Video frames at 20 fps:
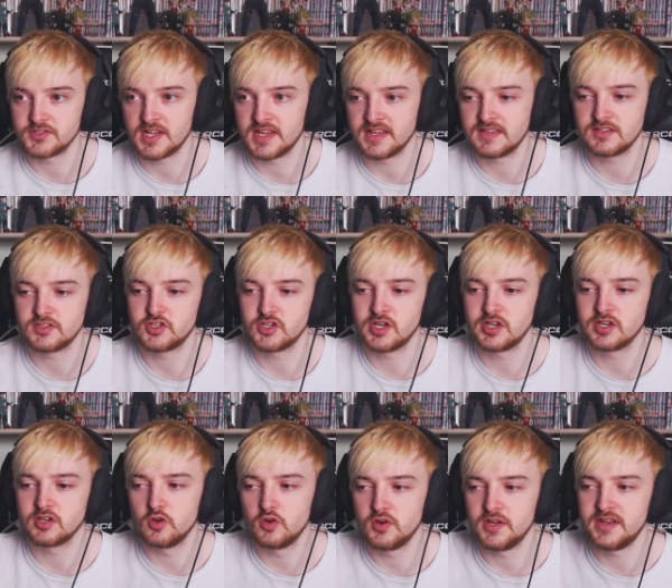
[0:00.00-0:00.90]
like she
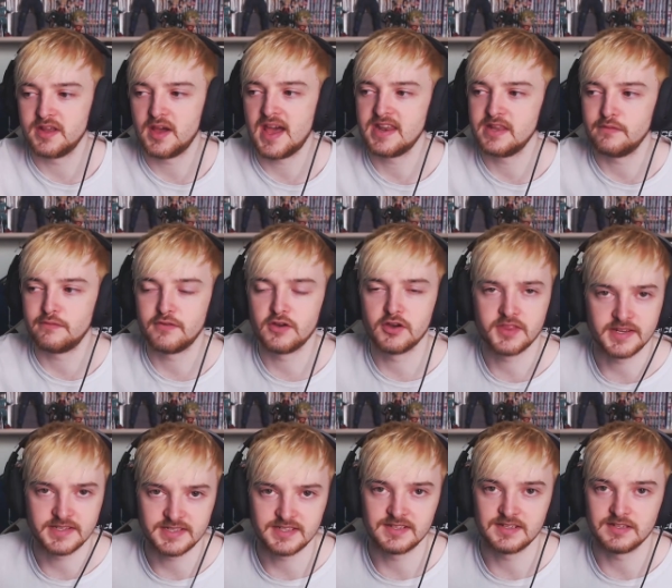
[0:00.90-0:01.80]
didn't go into any further
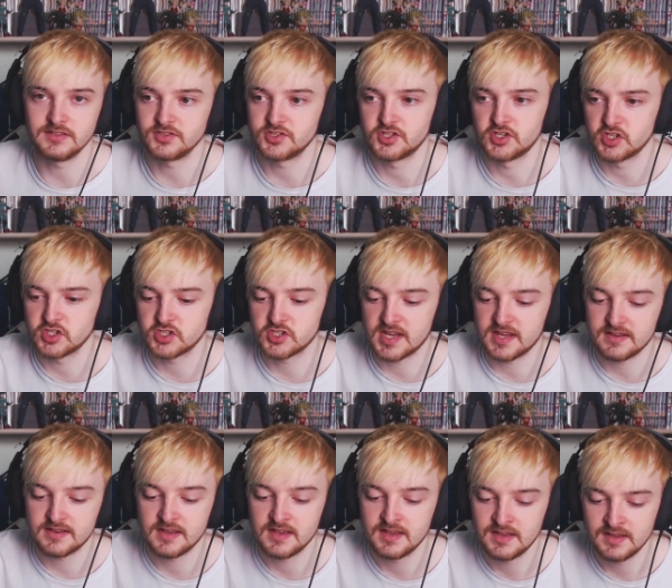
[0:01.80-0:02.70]
detail. She just
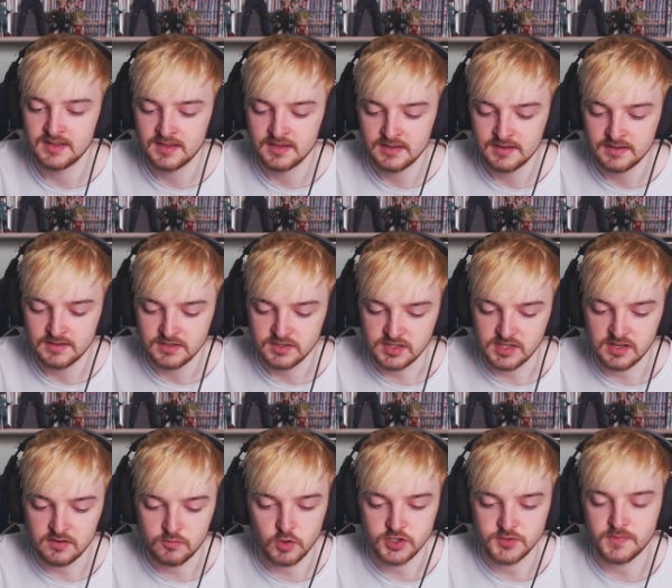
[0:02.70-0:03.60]
said,
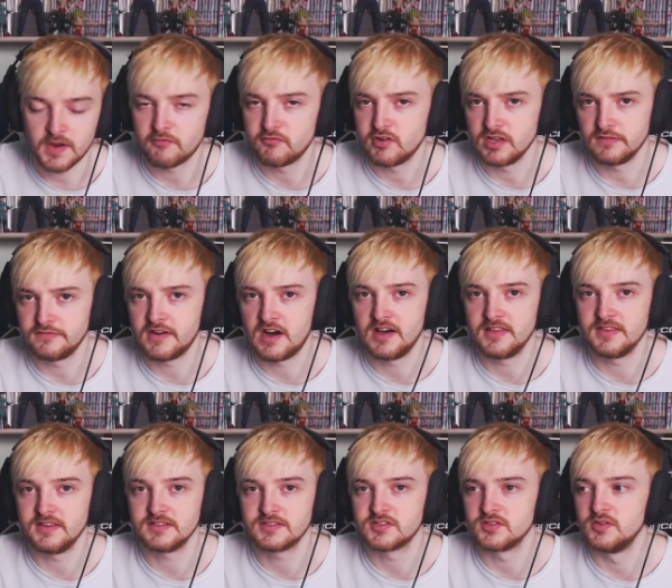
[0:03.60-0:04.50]
"He wasn't my real
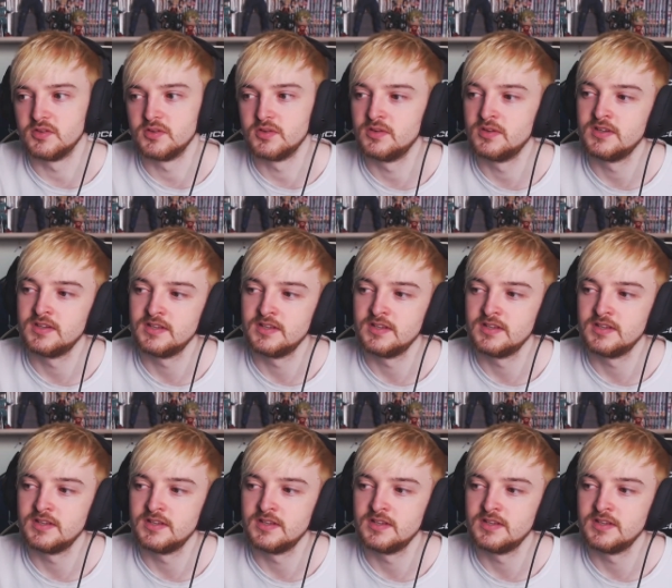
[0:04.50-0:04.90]
father." So